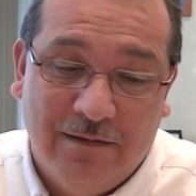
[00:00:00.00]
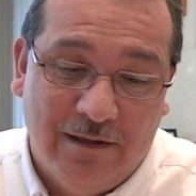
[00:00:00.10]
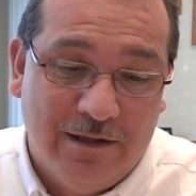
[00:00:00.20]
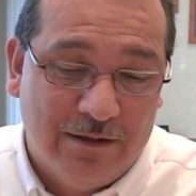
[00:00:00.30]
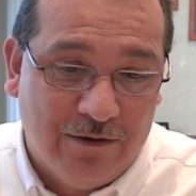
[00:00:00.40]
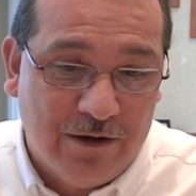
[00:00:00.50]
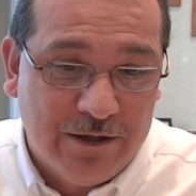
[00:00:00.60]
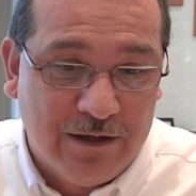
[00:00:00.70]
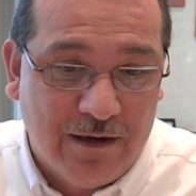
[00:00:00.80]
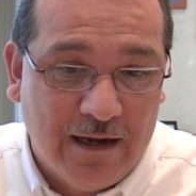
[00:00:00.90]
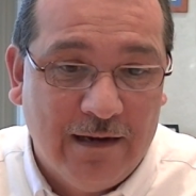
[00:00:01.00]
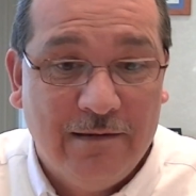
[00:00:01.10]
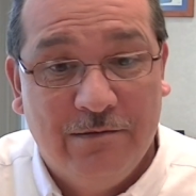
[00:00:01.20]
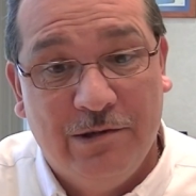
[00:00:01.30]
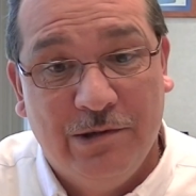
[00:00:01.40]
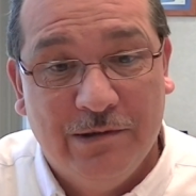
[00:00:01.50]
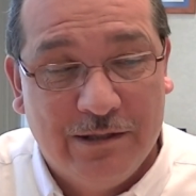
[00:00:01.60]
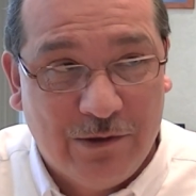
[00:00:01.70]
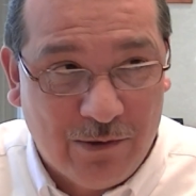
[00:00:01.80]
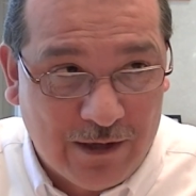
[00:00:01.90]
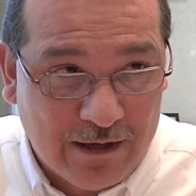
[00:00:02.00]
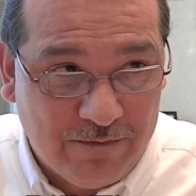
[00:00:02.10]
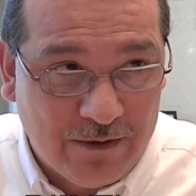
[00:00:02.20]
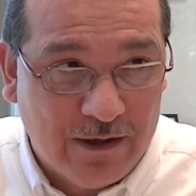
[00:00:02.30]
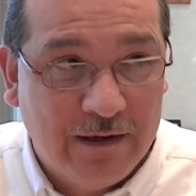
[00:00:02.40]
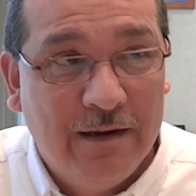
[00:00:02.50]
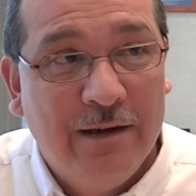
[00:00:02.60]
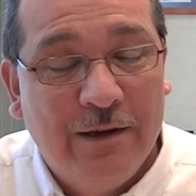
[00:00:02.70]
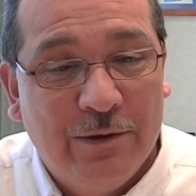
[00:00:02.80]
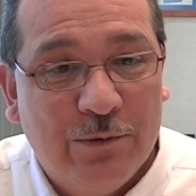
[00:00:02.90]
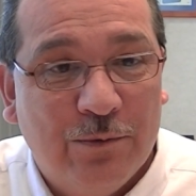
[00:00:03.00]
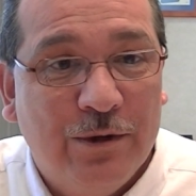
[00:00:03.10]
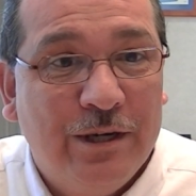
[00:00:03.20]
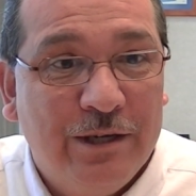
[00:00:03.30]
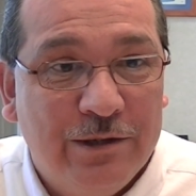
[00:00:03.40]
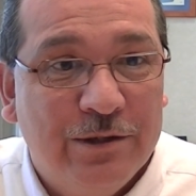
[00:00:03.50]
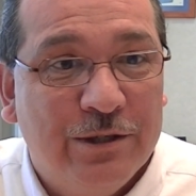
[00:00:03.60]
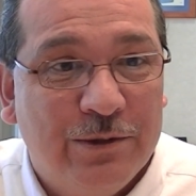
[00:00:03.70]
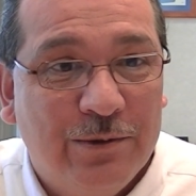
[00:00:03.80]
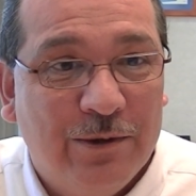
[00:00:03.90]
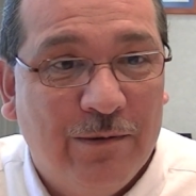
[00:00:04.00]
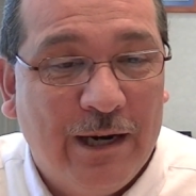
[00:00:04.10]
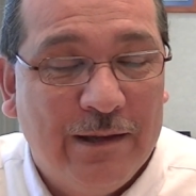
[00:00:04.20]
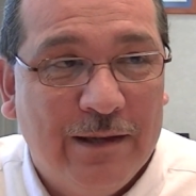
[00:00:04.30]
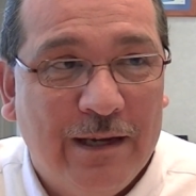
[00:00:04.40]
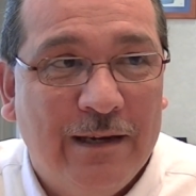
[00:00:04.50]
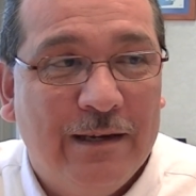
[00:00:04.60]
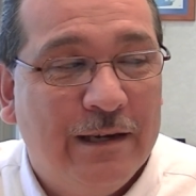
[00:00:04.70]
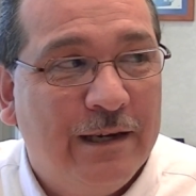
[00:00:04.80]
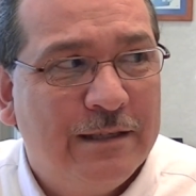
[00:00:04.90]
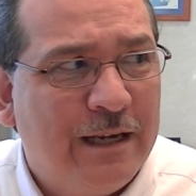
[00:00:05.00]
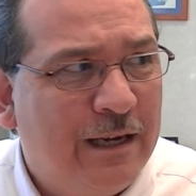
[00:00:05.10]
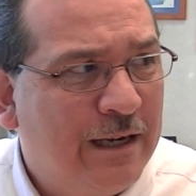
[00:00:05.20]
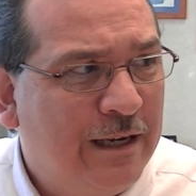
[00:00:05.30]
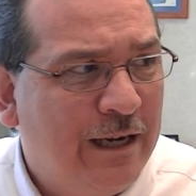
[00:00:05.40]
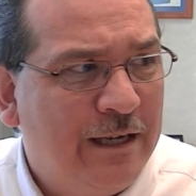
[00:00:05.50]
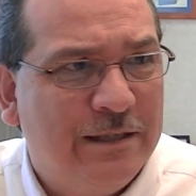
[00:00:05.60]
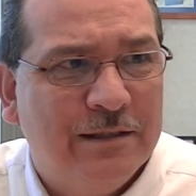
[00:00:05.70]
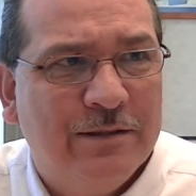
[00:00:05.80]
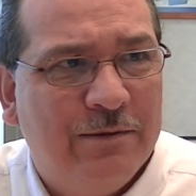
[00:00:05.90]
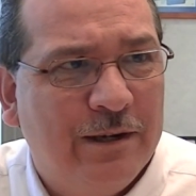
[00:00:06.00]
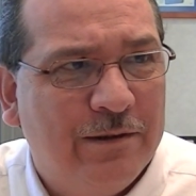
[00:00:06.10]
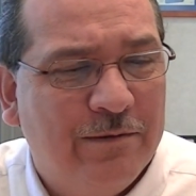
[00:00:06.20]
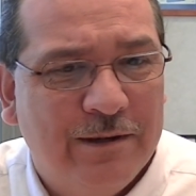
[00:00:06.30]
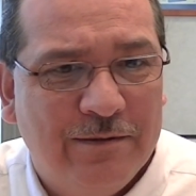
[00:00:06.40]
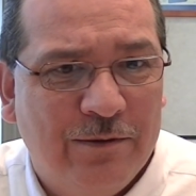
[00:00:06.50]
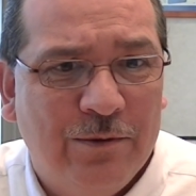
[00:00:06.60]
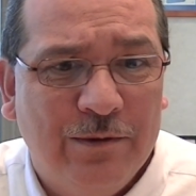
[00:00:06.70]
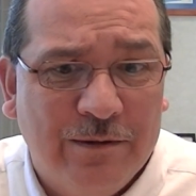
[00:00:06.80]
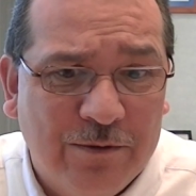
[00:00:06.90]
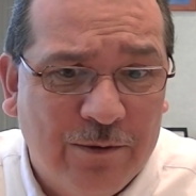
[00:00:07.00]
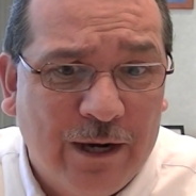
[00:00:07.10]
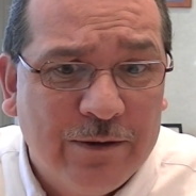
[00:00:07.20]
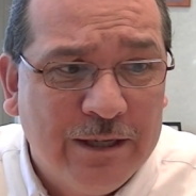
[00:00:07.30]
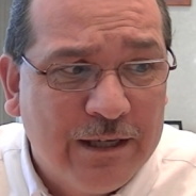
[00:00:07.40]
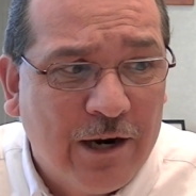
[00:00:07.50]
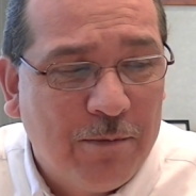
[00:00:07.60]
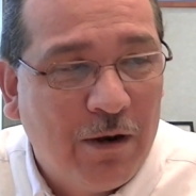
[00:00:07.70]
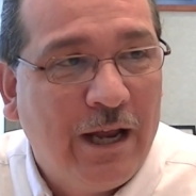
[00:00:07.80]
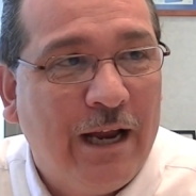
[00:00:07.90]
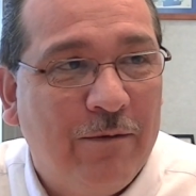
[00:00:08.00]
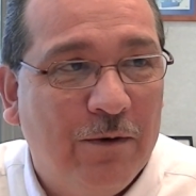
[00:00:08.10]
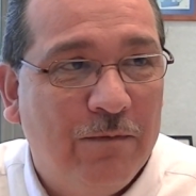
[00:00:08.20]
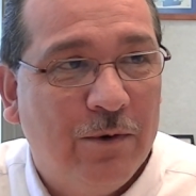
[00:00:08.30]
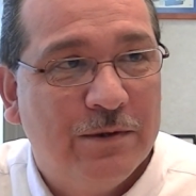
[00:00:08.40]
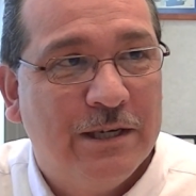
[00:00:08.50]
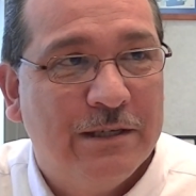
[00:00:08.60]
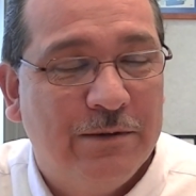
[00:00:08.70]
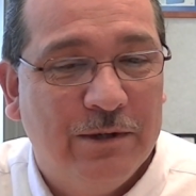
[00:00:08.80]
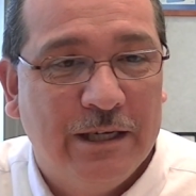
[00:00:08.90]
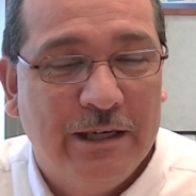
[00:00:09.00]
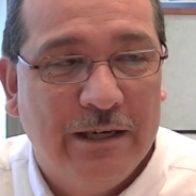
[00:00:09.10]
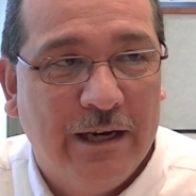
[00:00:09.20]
it doesn't cost you a lot, 2, it's a whole lot of fun, 3, you're just doing the right thing, it gets kind of contagious throughout the entire plant where folks actually want to get